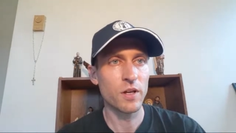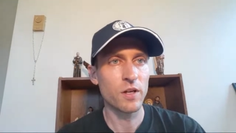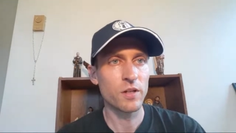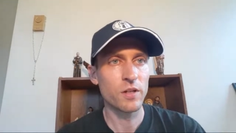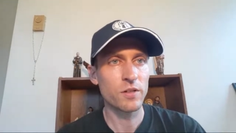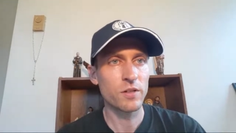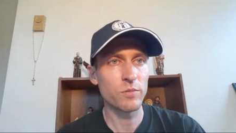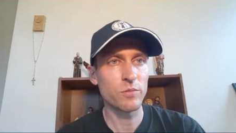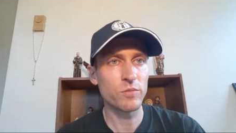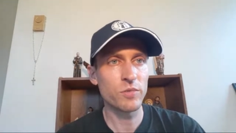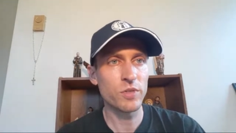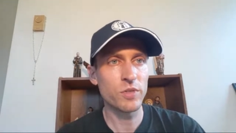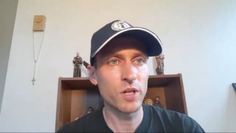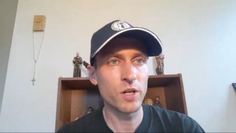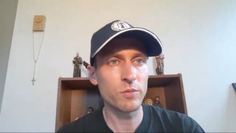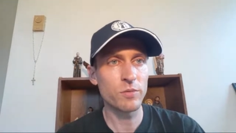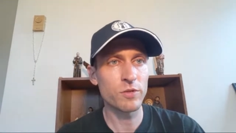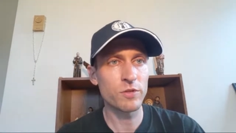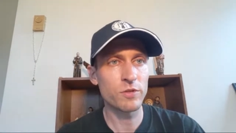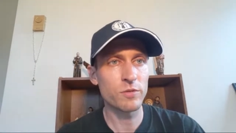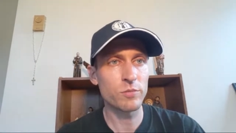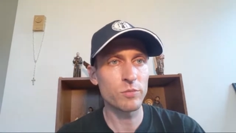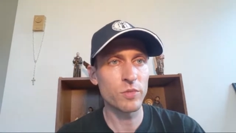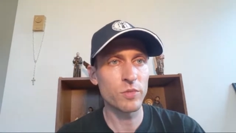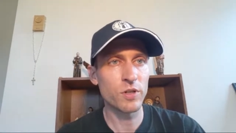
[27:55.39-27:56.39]
Sometime
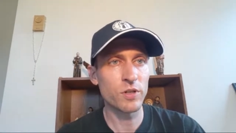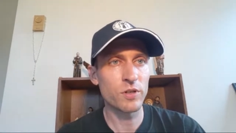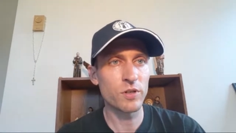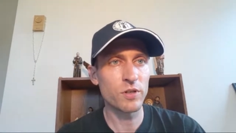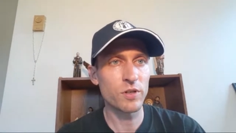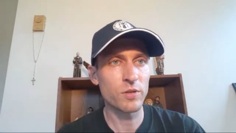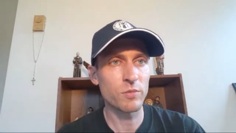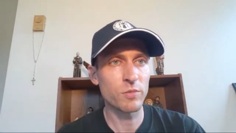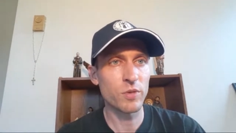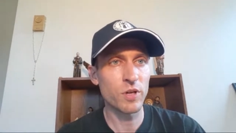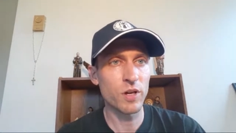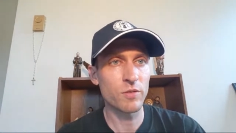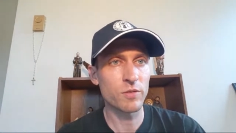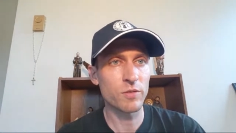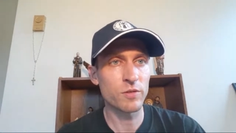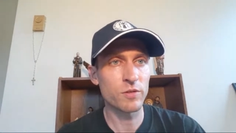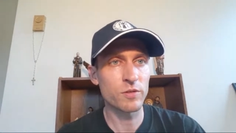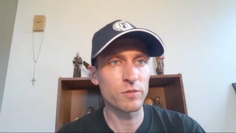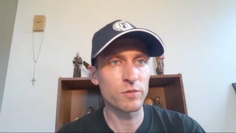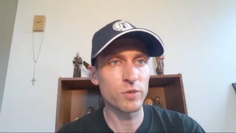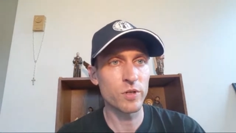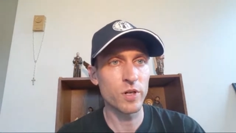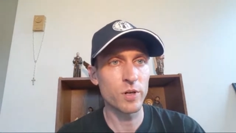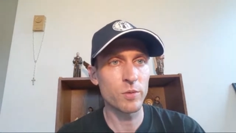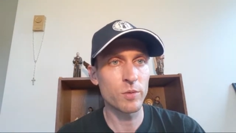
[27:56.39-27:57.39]
this month, I'm having
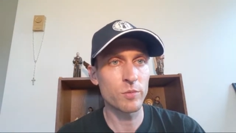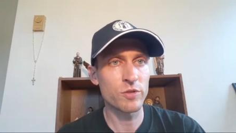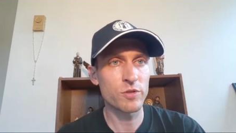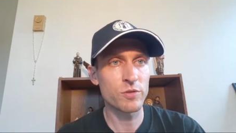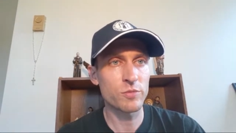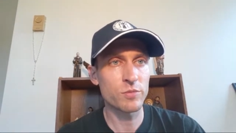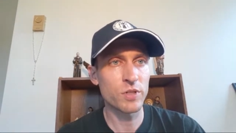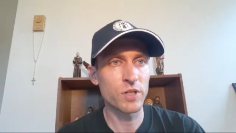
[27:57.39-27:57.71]
some Amish